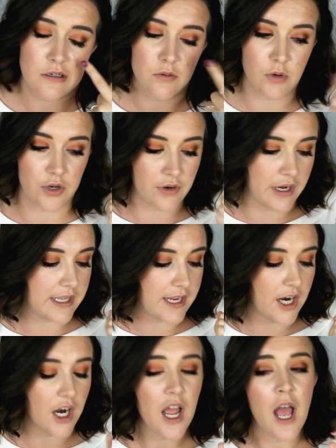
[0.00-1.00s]
one right
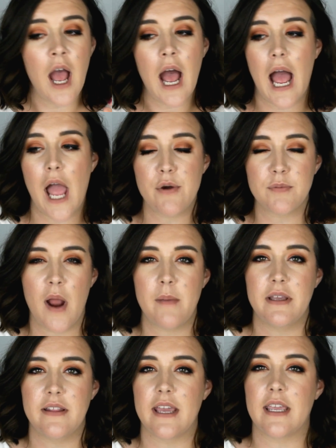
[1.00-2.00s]
here, I would
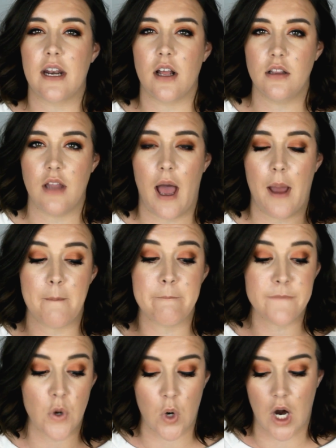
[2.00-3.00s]
probably like it a lot
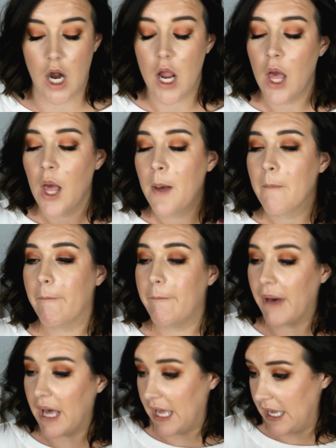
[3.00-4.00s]
more.
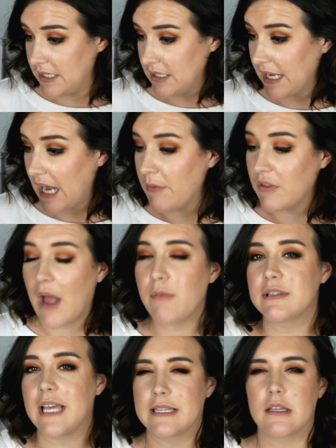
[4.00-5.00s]
But, like, I
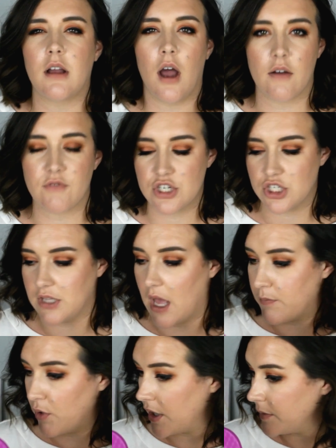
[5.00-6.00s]
would like the coverage a
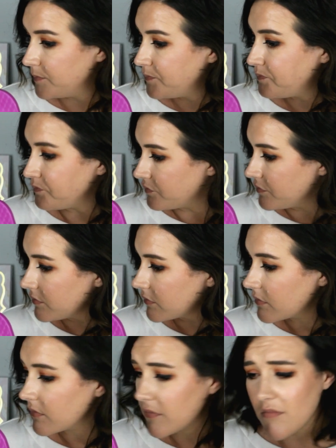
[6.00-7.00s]
lot more.
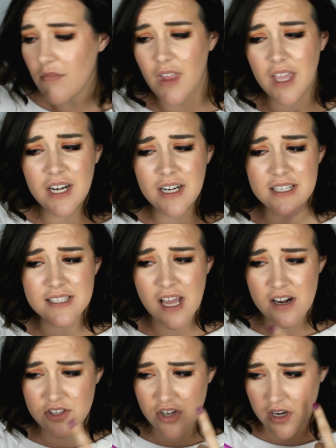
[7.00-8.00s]
And it is
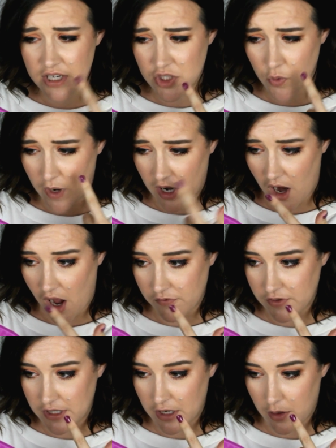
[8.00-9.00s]
kind of starting to wear off
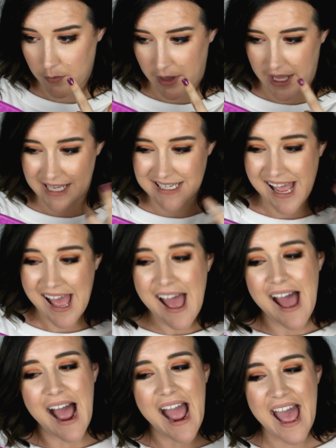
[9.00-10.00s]
a little bit.
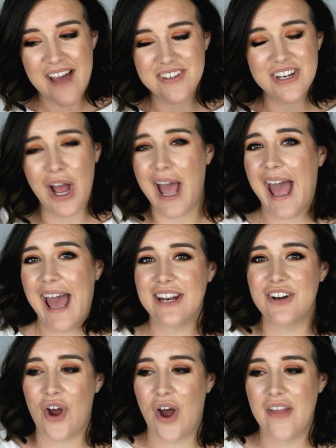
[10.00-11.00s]
I haven't
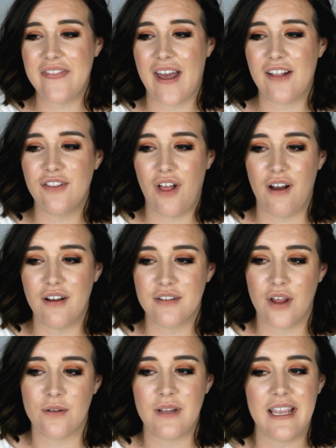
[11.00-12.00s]
had it on that long,
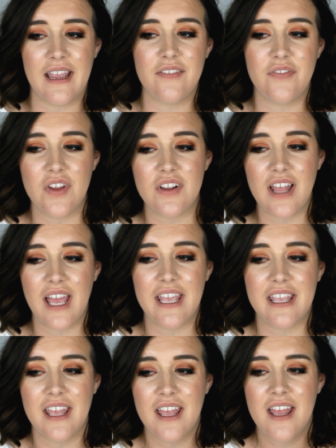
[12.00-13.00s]
though. Like, I feel like